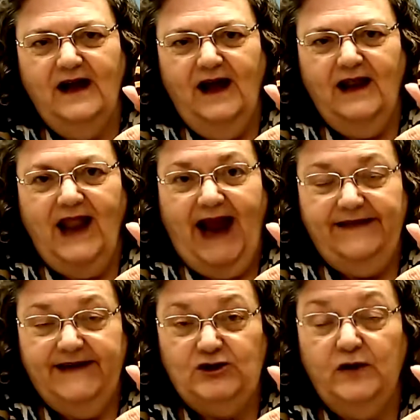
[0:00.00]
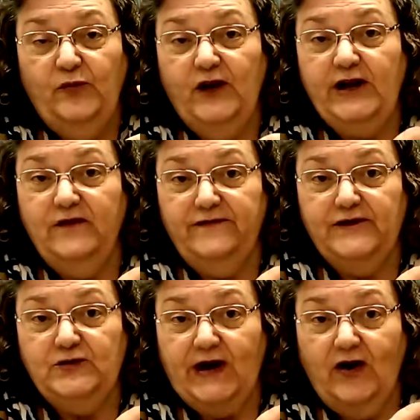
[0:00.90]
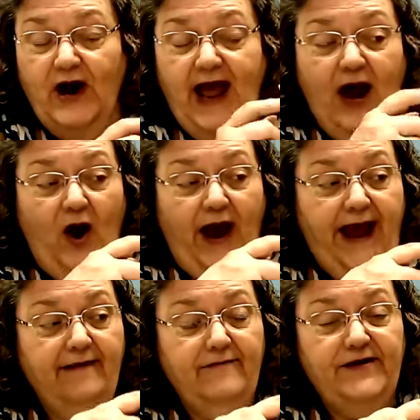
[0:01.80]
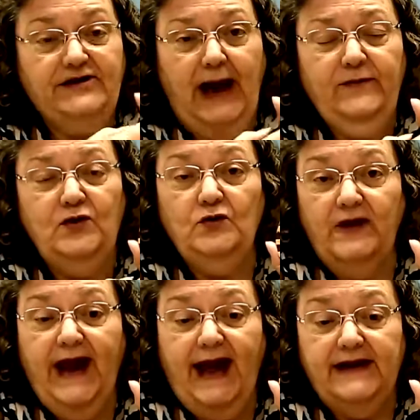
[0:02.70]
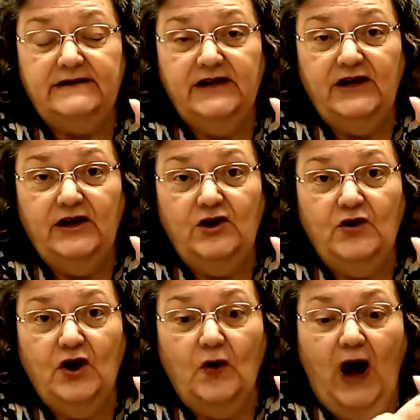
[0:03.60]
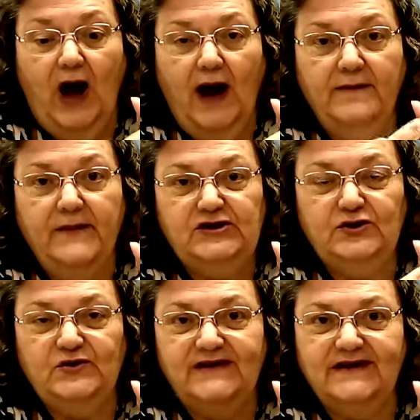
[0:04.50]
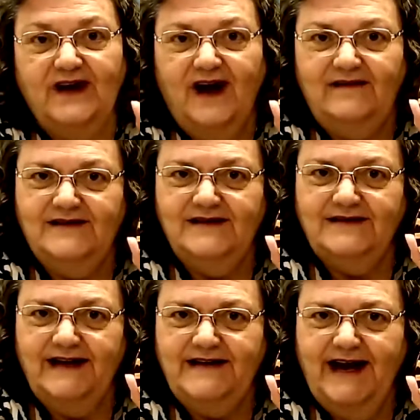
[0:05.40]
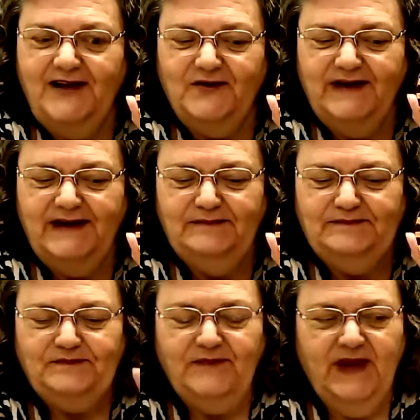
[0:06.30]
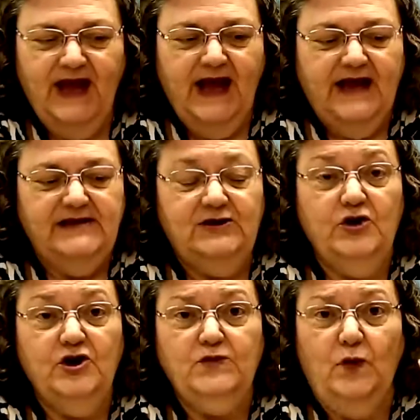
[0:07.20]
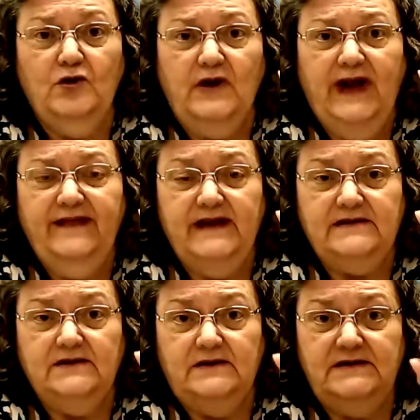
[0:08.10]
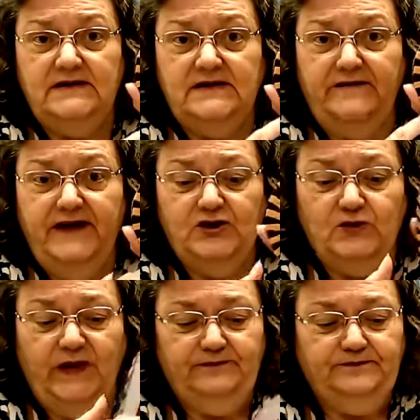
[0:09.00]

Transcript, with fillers: lion that you can put on your refrigerator. Every time you look at it, you know, I must trust God, just like Daniel did. So yours won't look like this because this is the finished one.